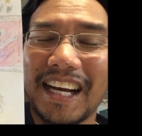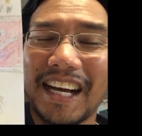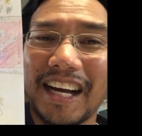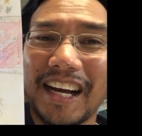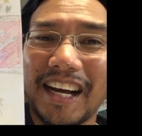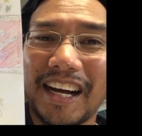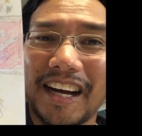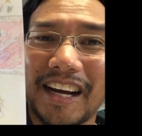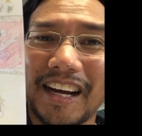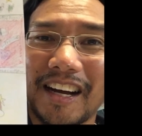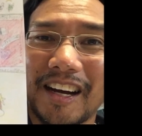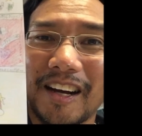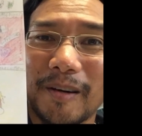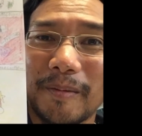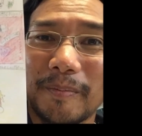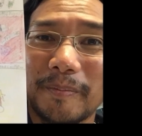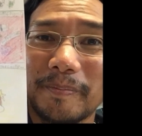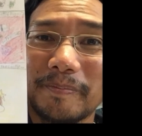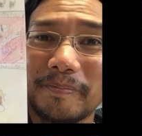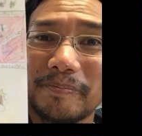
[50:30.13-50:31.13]

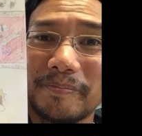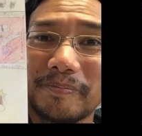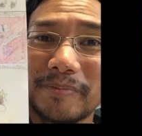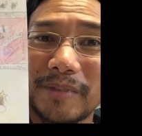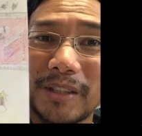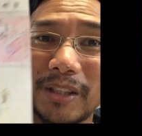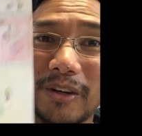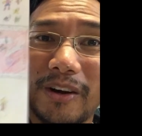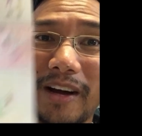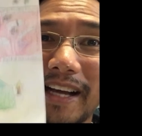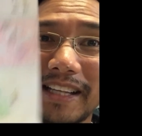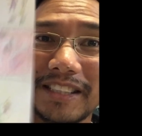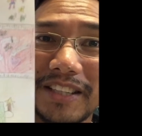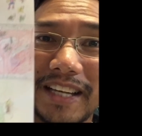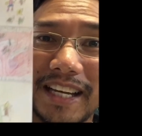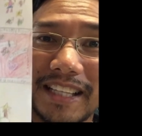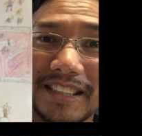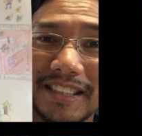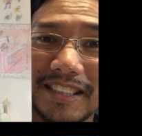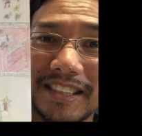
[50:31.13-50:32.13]
You know, I actually
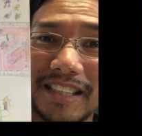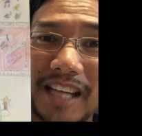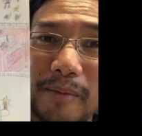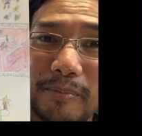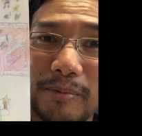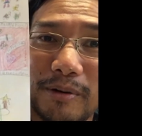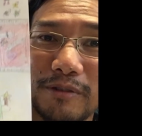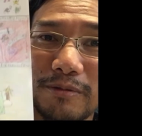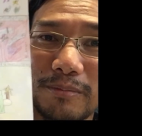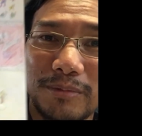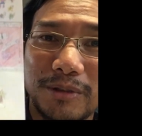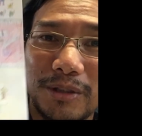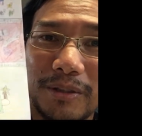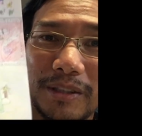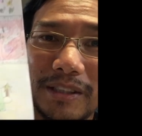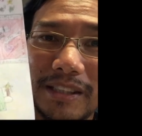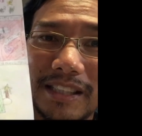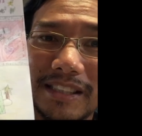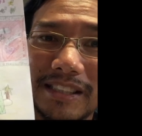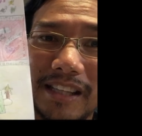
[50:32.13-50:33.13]
had to stop her from doing
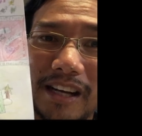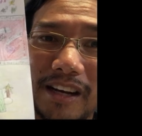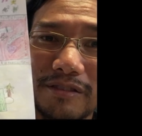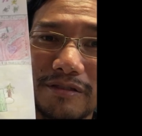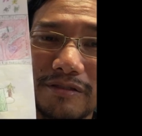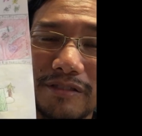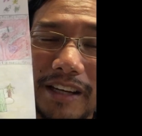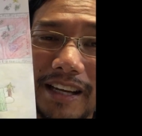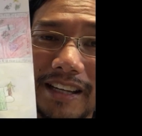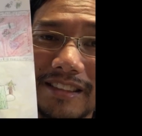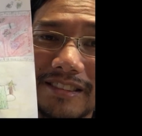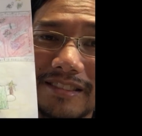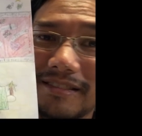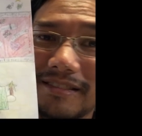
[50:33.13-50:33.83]
this stuff, and